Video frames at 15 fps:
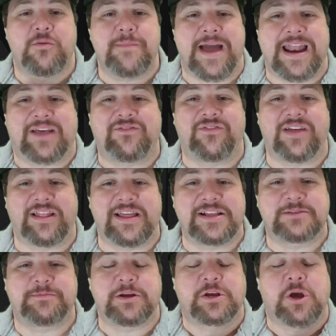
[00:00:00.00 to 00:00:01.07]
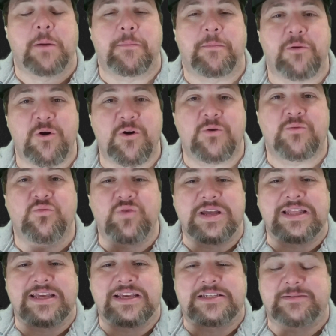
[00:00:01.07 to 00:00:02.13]
dramatic villains, but Kapur
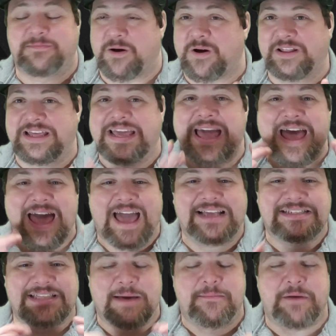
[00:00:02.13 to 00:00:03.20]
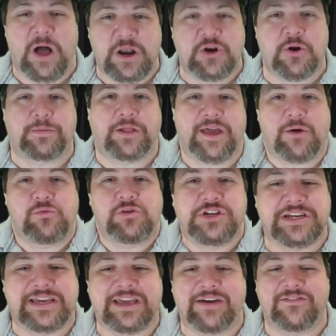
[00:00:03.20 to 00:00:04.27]
really smartly has them underplay it,
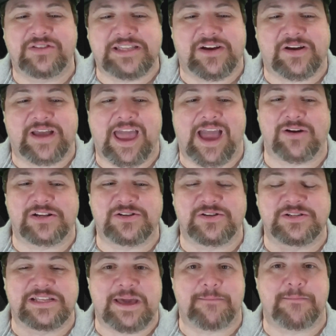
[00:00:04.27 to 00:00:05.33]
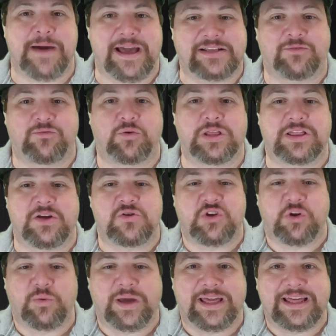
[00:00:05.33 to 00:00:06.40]
which gives their characters the impact of what they're
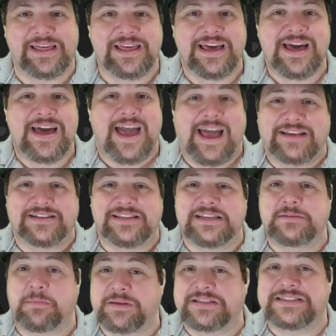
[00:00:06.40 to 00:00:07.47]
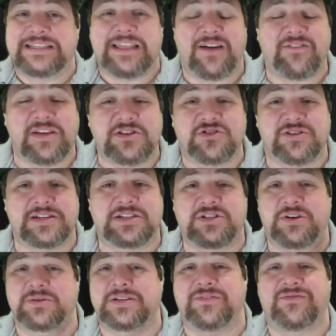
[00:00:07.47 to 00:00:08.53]
doing. As Elizabeth's love interest,
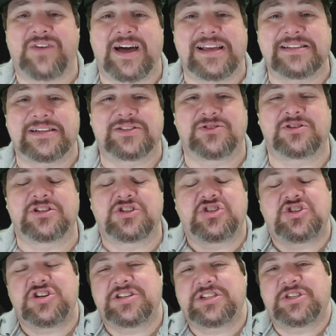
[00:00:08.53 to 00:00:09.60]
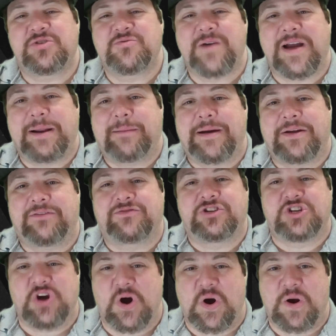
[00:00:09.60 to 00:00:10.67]
Joseph Fiennes exerts just the right amount of
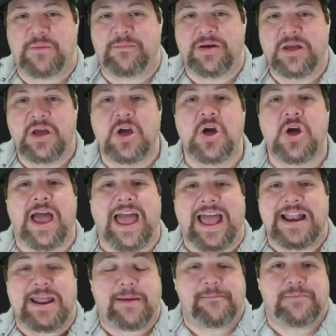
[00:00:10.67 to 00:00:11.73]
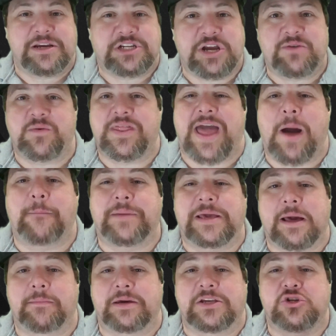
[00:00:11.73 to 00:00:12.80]
charm and ambition without
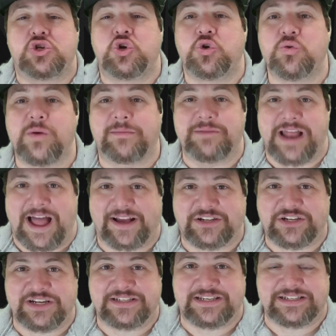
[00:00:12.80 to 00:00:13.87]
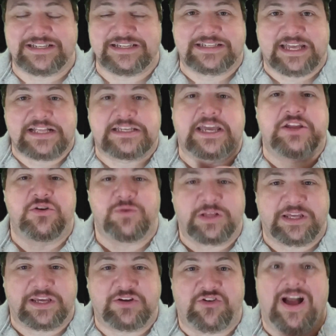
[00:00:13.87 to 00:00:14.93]
becoming too obnoxious as he's
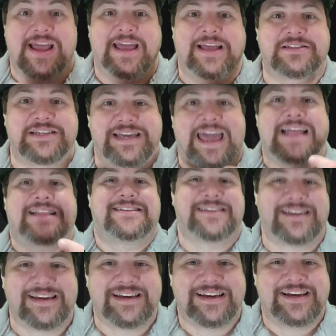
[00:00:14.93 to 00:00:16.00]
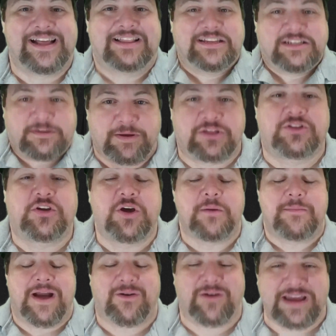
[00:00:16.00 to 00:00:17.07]
continually trying to get Elizabeth to
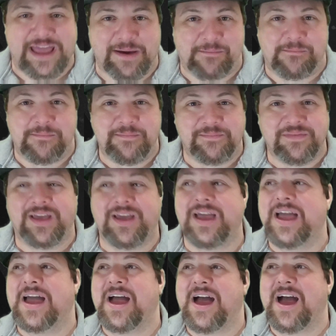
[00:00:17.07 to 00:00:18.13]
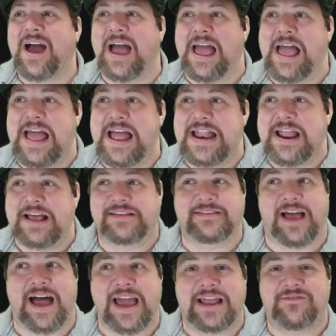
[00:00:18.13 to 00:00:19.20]
marry him. And
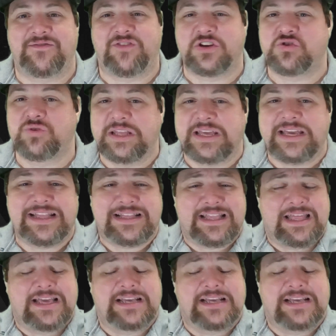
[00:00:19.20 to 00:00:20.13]
aside visually,